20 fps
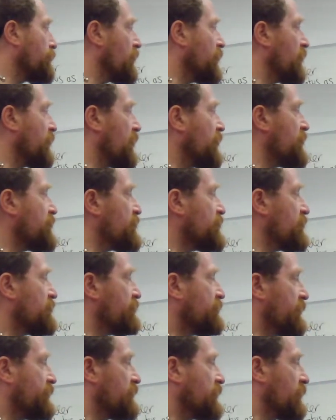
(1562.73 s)
in
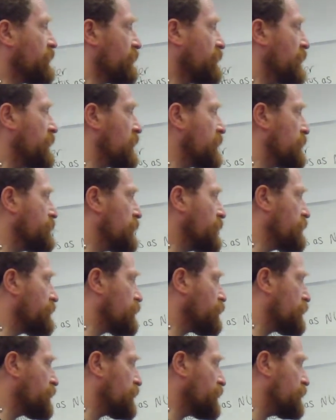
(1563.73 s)
1853, leaping
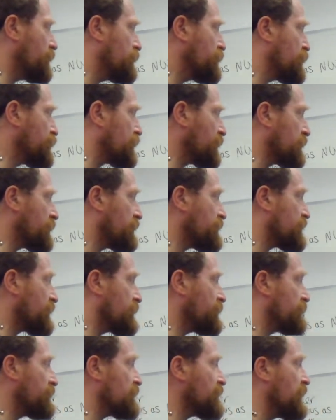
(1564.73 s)
forward a huge chunk of
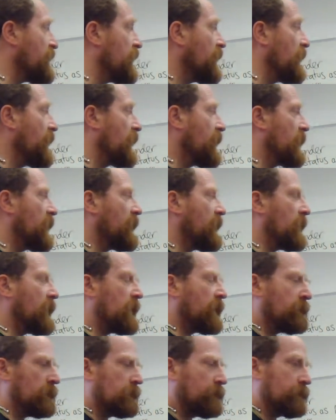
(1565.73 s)
century,
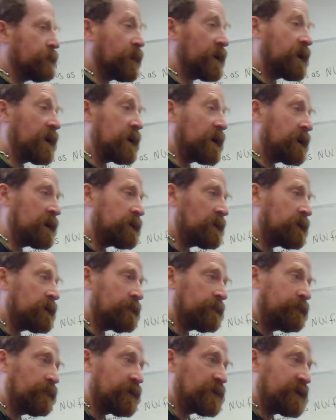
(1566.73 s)
bringing in
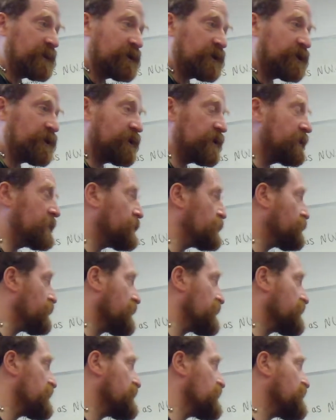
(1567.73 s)
British
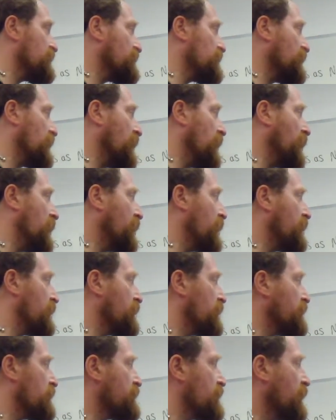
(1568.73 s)
interests
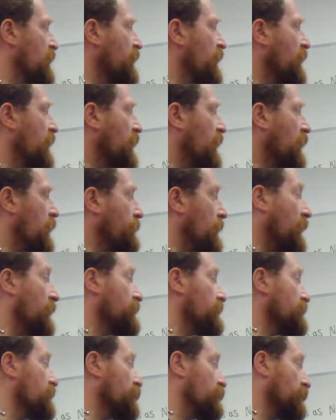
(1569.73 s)
and
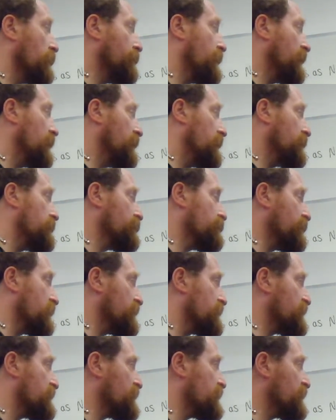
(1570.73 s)
other European
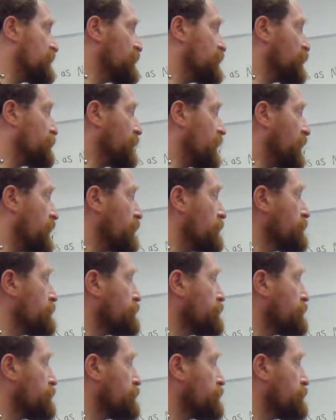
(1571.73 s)
interests to Japan.